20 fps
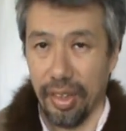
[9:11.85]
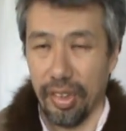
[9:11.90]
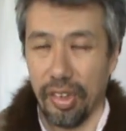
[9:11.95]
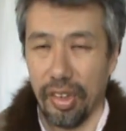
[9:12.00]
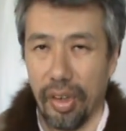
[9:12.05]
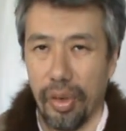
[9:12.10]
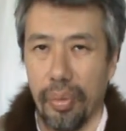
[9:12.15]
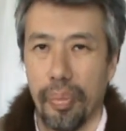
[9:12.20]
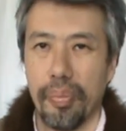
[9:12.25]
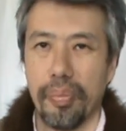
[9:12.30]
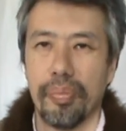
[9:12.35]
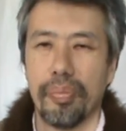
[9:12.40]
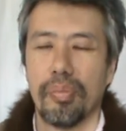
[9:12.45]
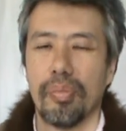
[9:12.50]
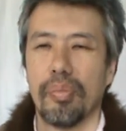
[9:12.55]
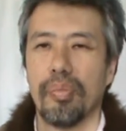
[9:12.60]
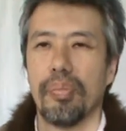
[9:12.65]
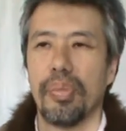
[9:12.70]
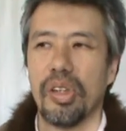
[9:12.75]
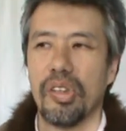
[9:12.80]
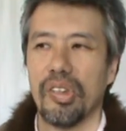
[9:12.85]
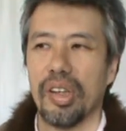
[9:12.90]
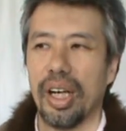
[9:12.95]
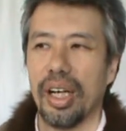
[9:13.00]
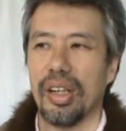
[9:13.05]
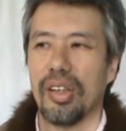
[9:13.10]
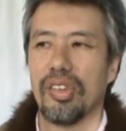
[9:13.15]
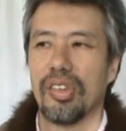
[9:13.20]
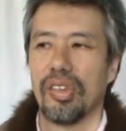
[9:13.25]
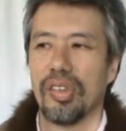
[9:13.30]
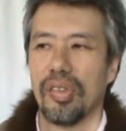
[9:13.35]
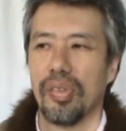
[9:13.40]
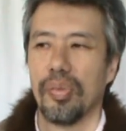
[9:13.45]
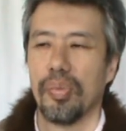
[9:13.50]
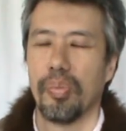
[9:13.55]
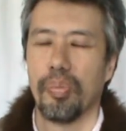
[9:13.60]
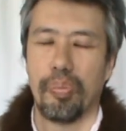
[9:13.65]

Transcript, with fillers: So besides